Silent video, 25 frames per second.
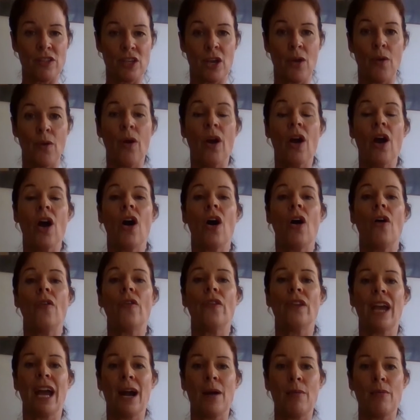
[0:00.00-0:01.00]
So on
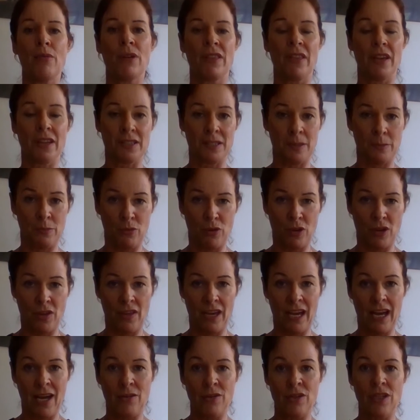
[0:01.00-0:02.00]
the out breath, as they breathe
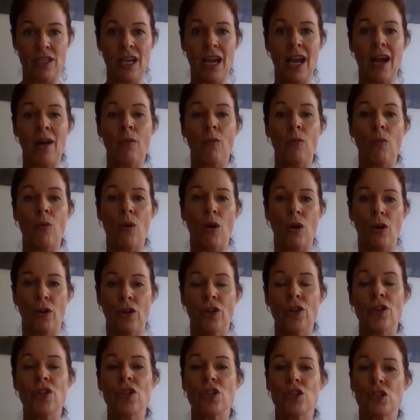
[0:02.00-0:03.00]
out, count 1,
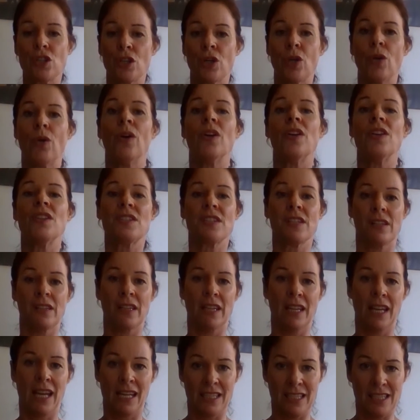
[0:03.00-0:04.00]
2 until
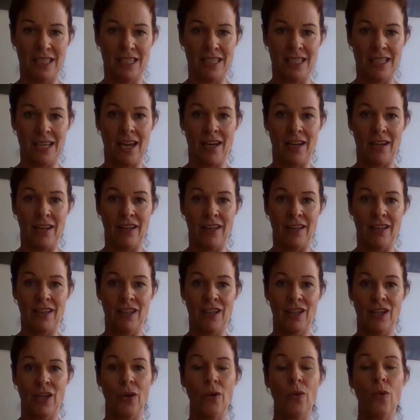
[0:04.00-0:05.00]
they get to 10.
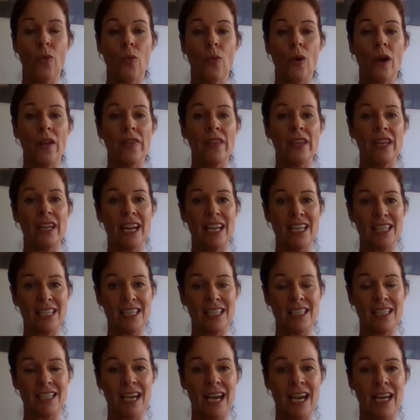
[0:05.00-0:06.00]
When they get
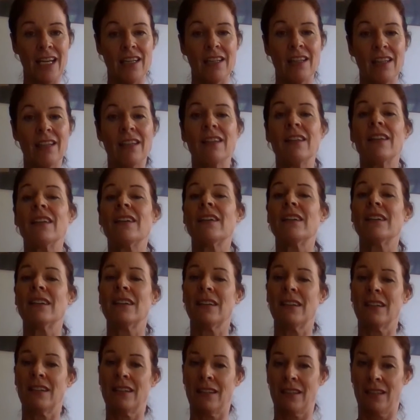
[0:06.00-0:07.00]
to 10,
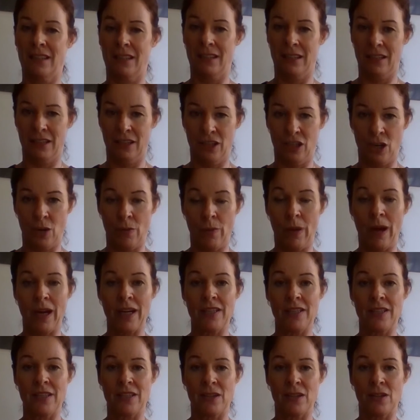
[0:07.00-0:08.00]
go back
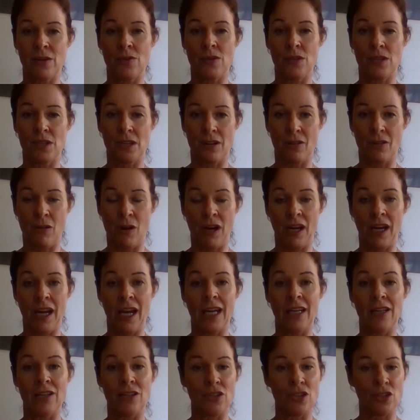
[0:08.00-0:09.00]
to 0 again
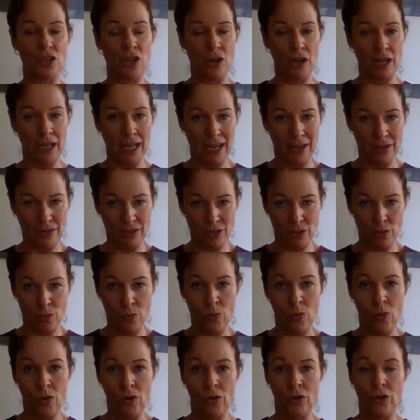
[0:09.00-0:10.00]
and start
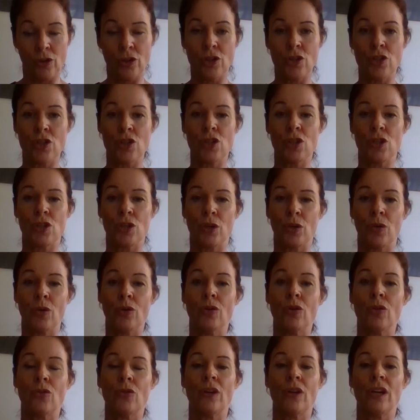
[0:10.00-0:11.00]
counting 1, 2,
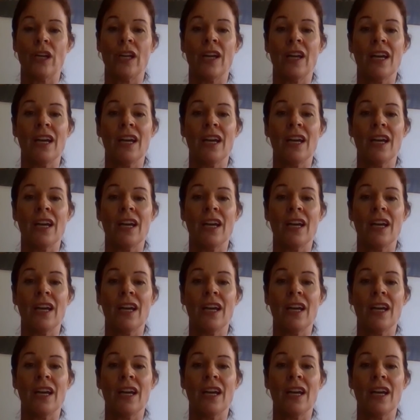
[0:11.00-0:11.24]
3.